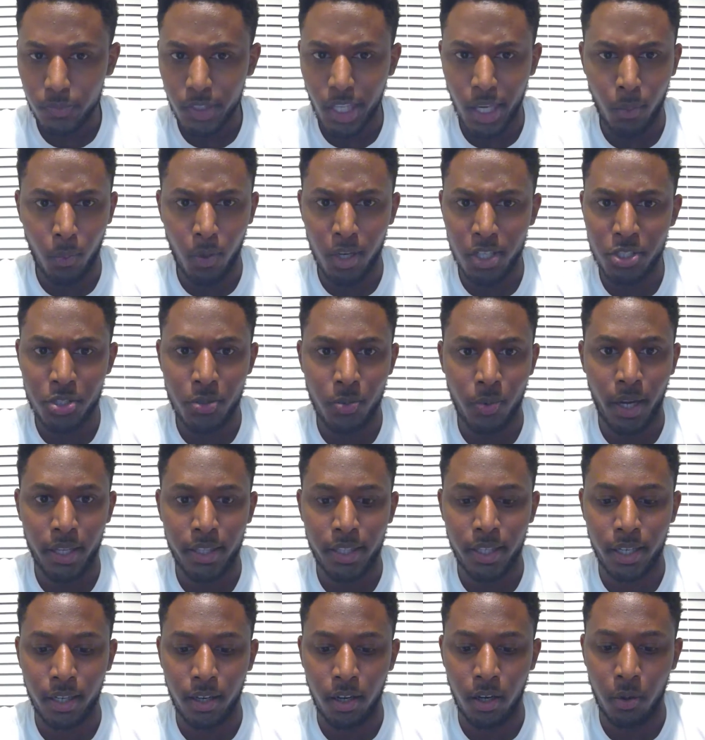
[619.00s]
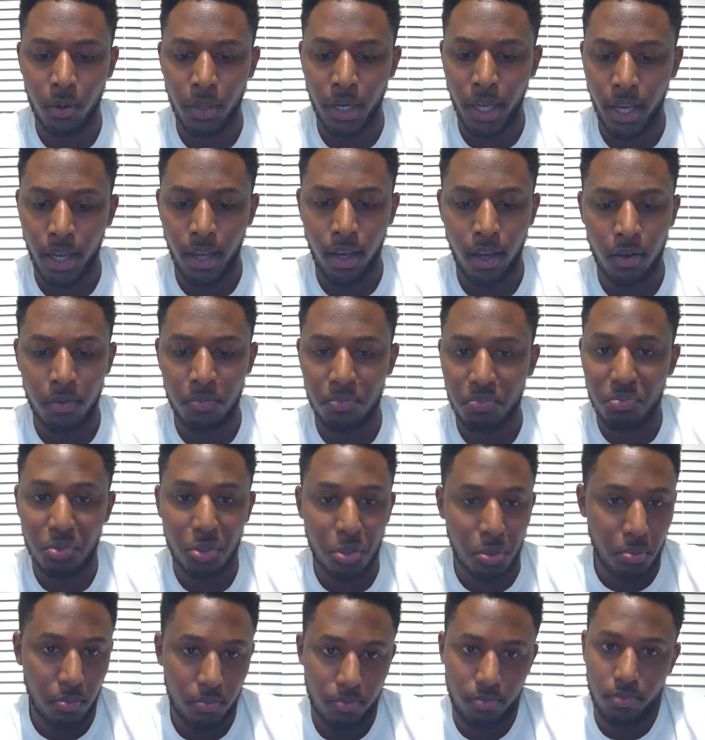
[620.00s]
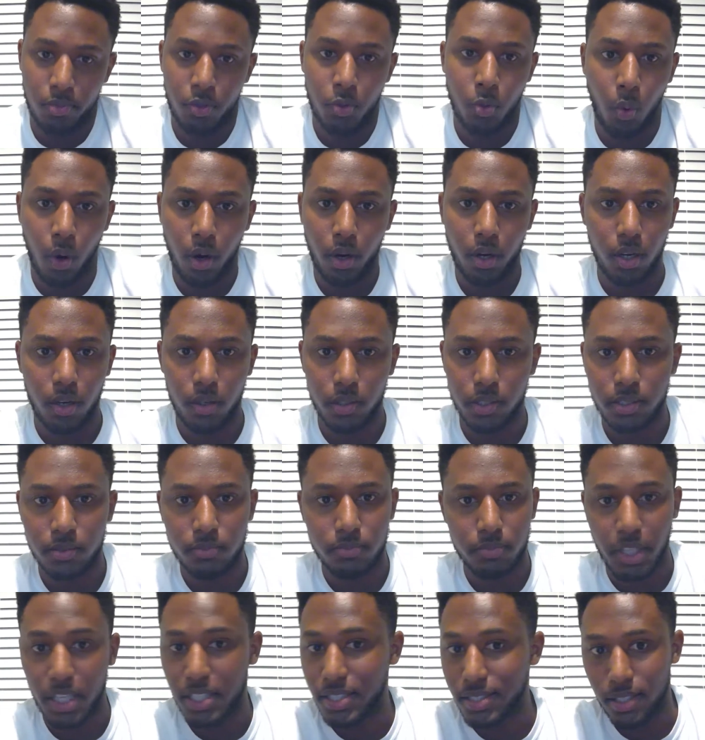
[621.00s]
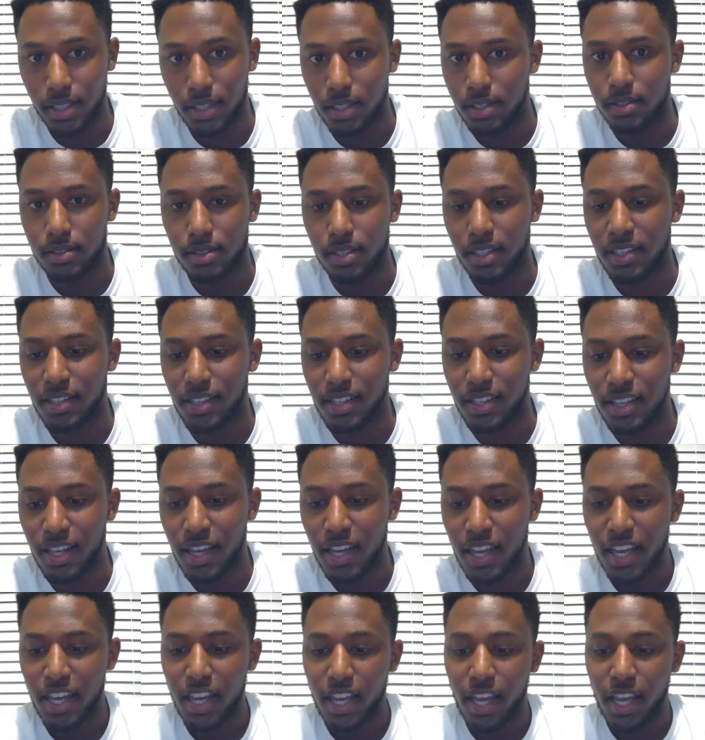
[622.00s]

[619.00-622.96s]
And once you write that goal down, you work on it. That's it.